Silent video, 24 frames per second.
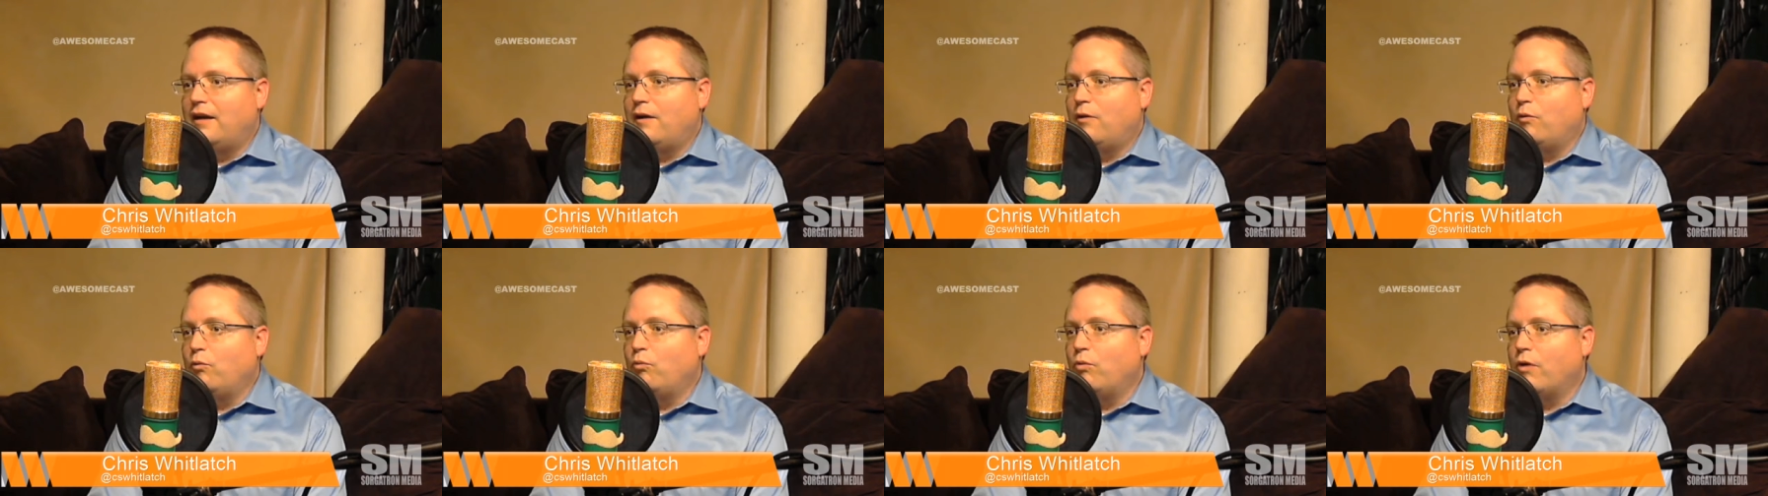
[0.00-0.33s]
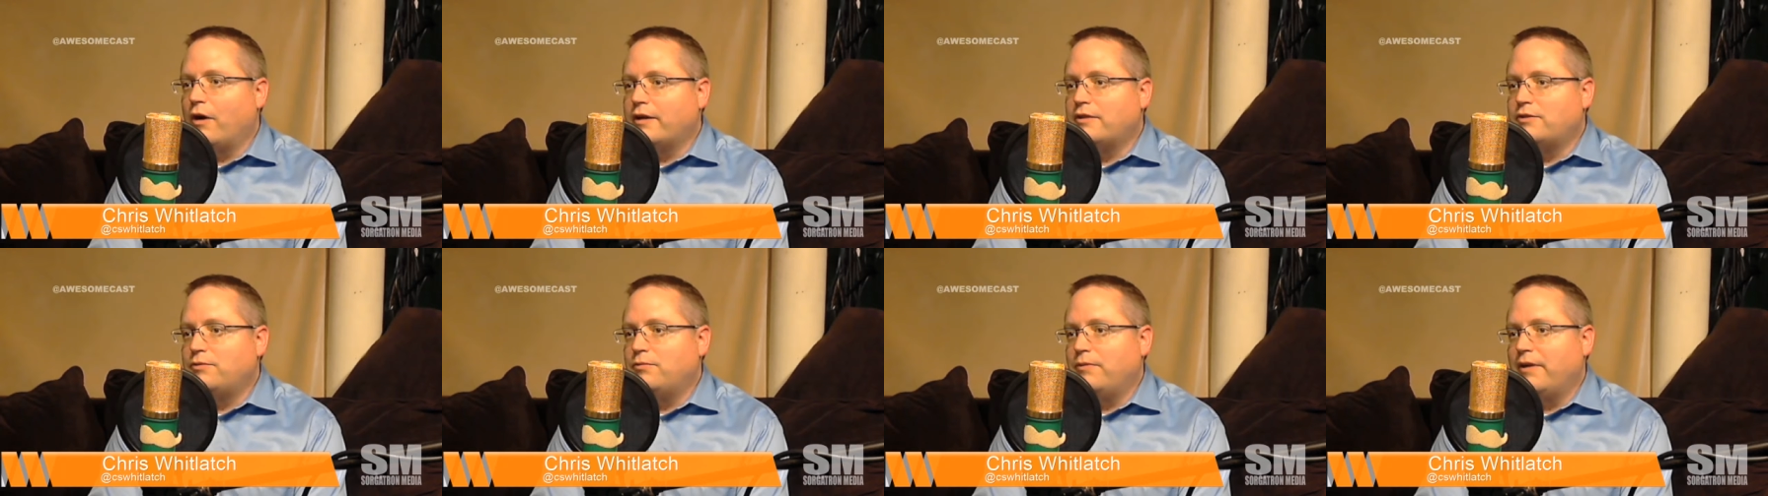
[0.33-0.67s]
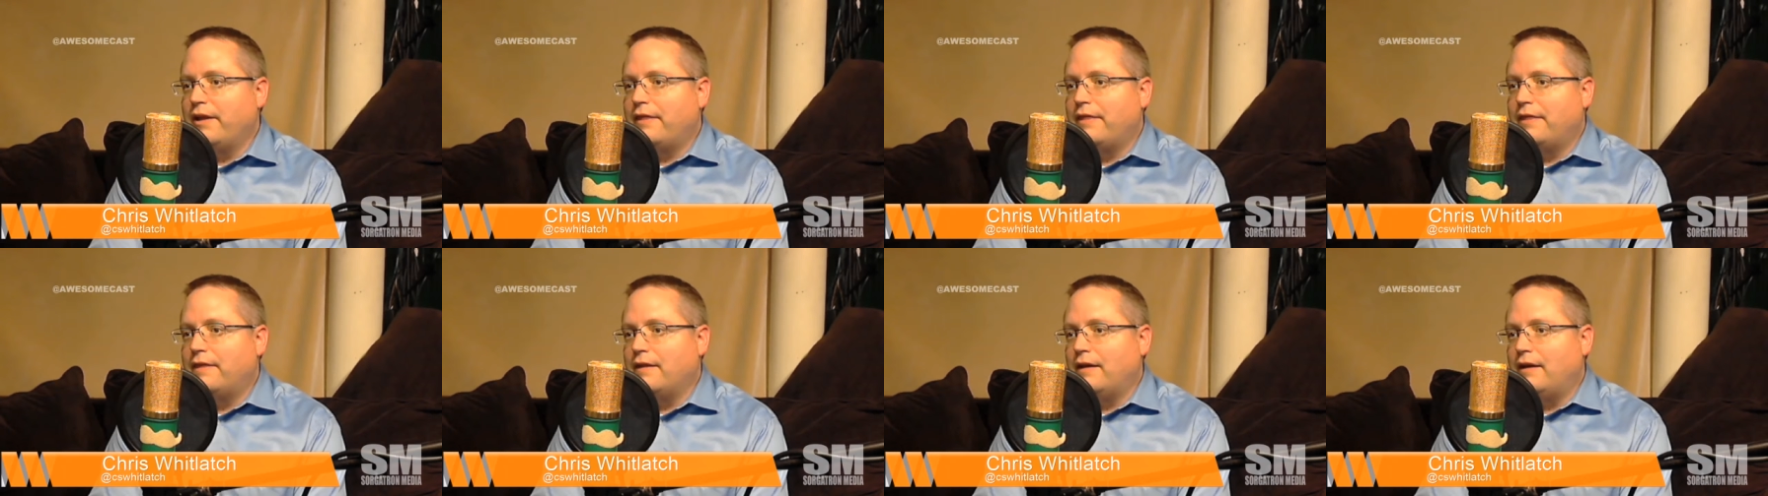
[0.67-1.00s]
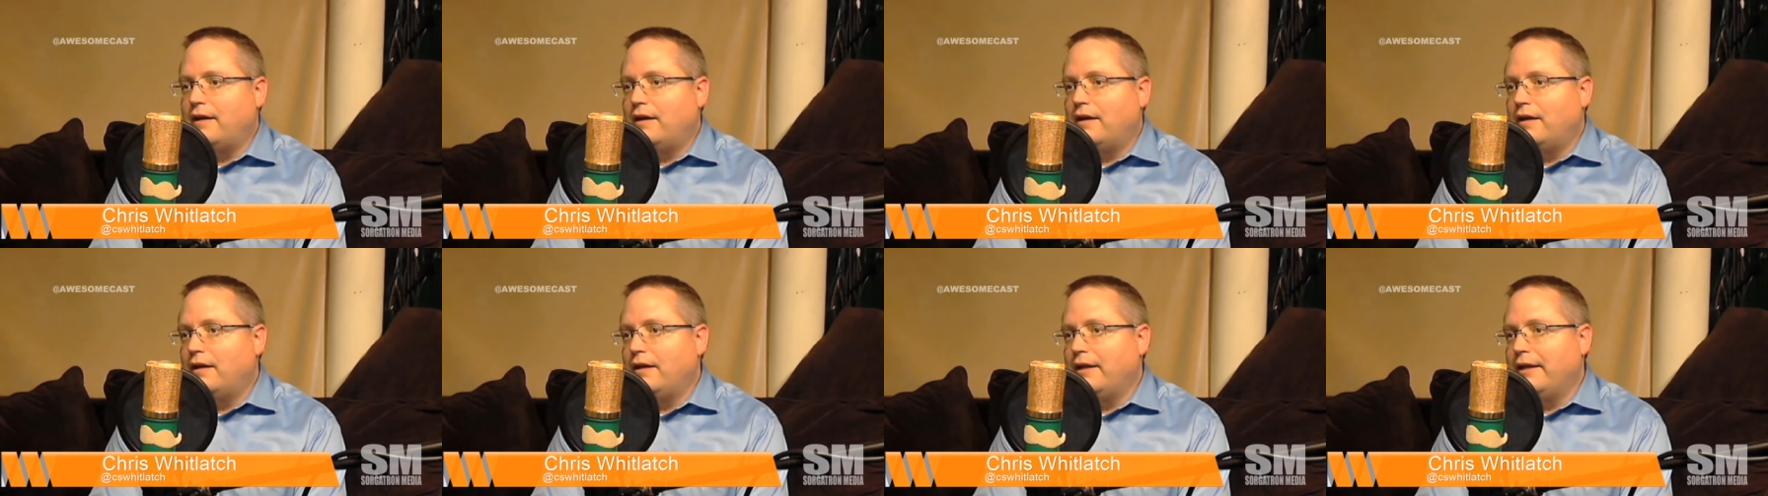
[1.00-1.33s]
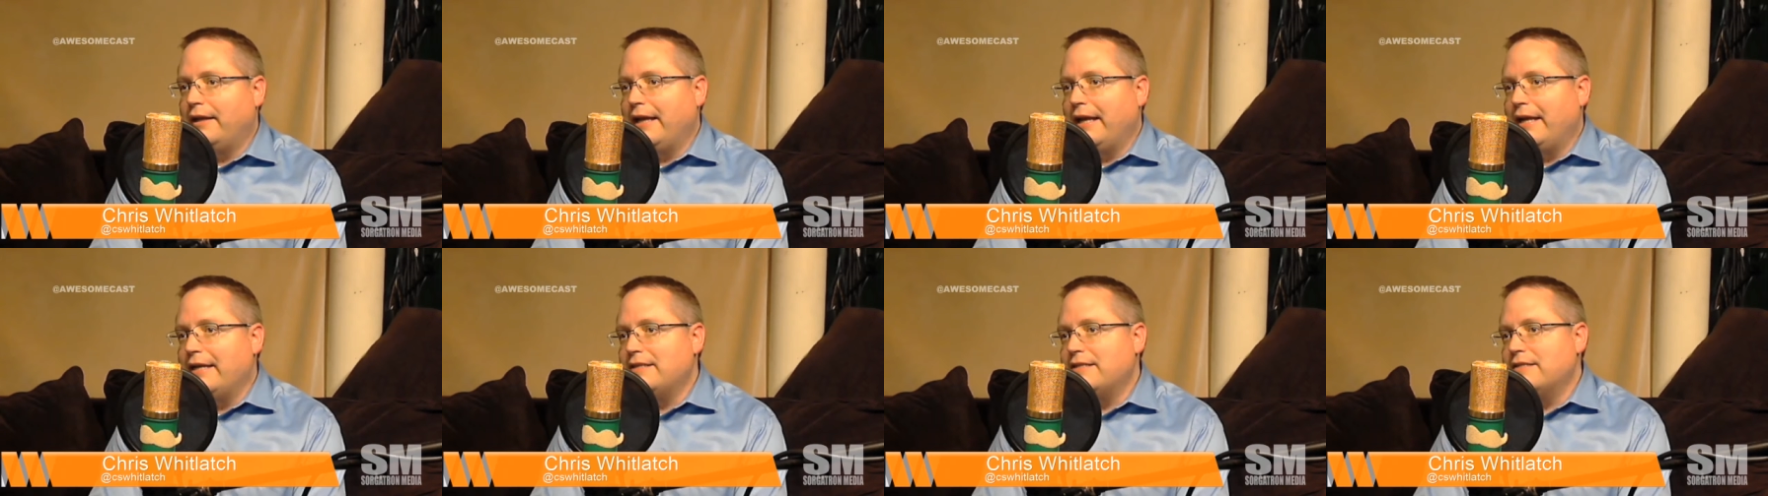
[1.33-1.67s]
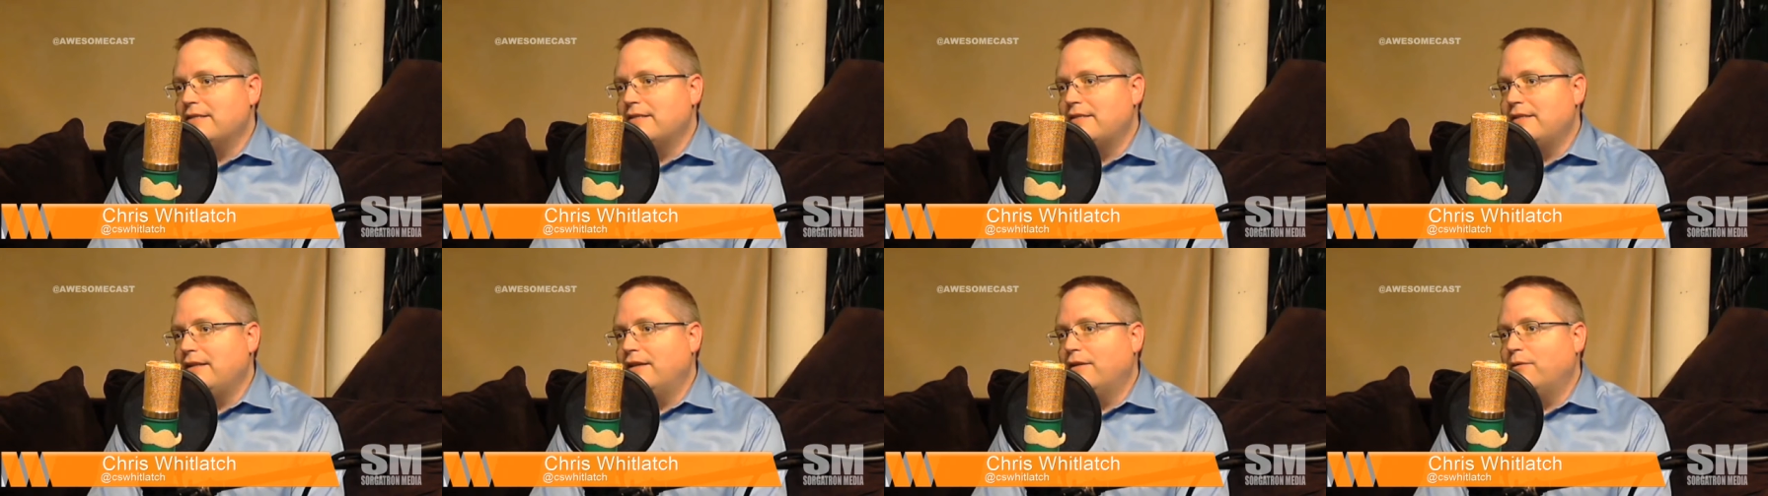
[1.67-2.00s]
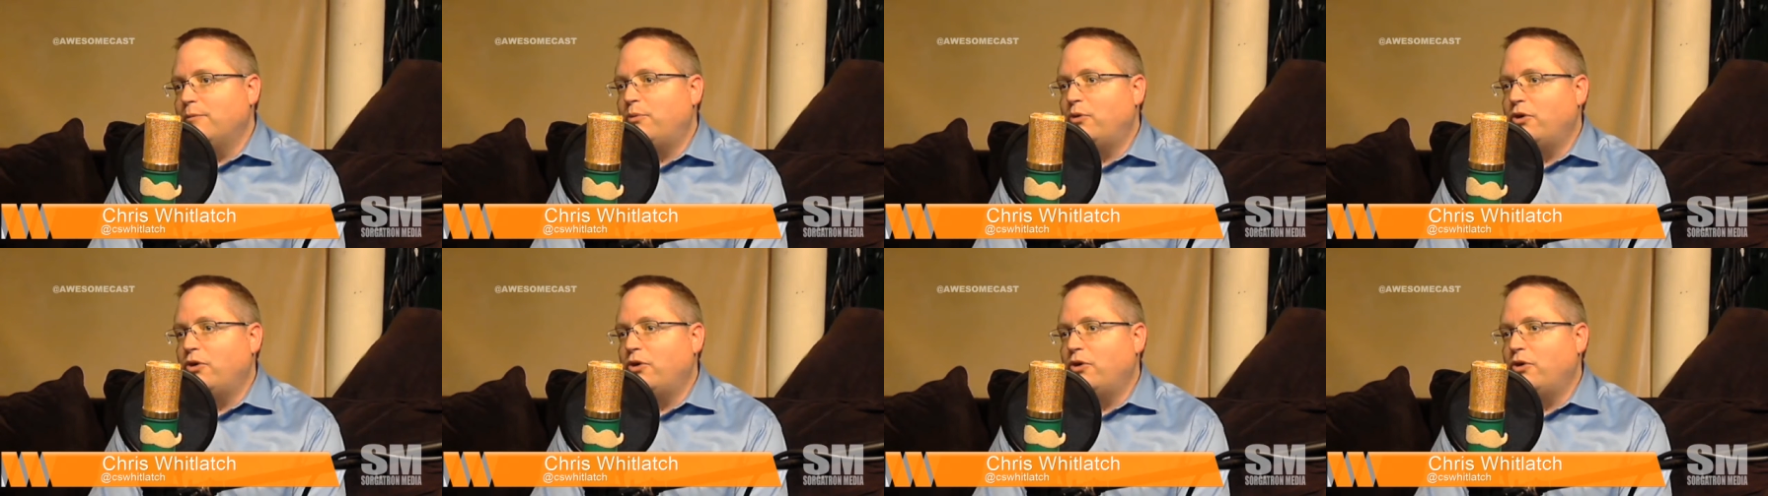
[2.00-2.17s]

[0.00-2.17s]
worked with an agency to